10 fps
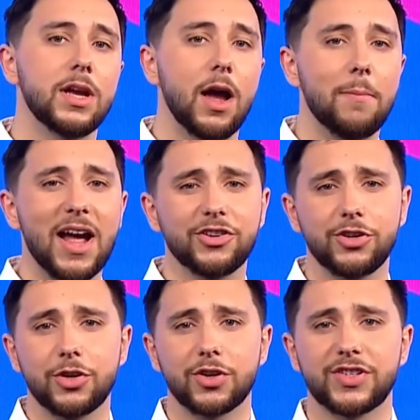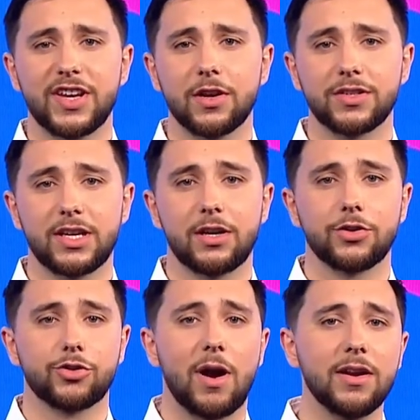imagine you're a sales leader
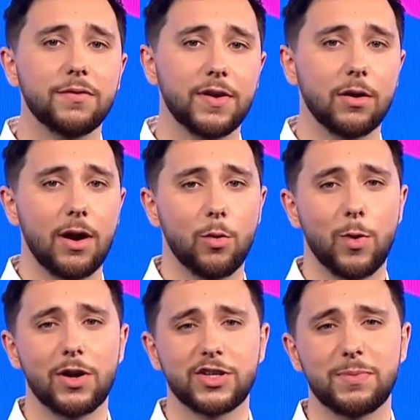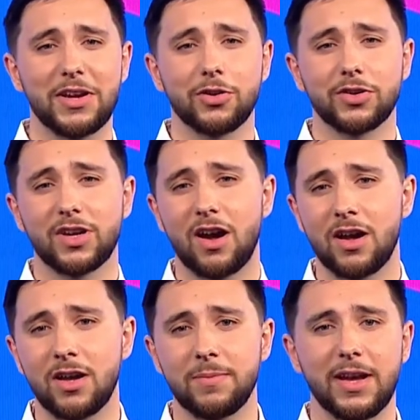trying to figure out where to spend your
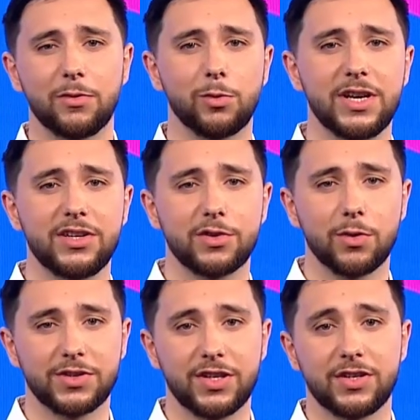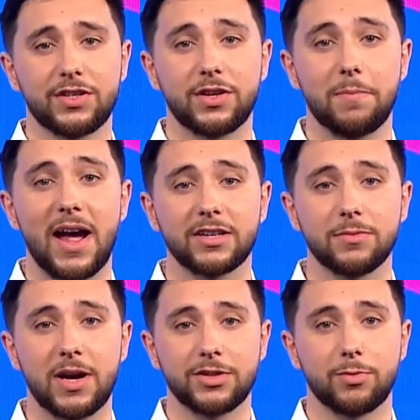time and resources to
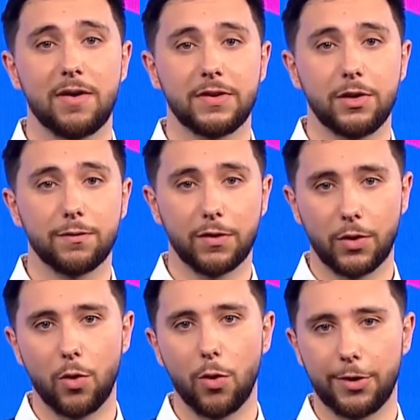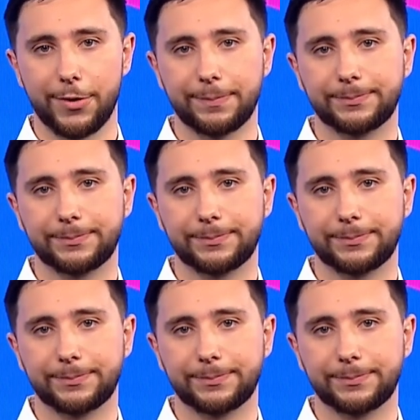maximize revenue for the quarter.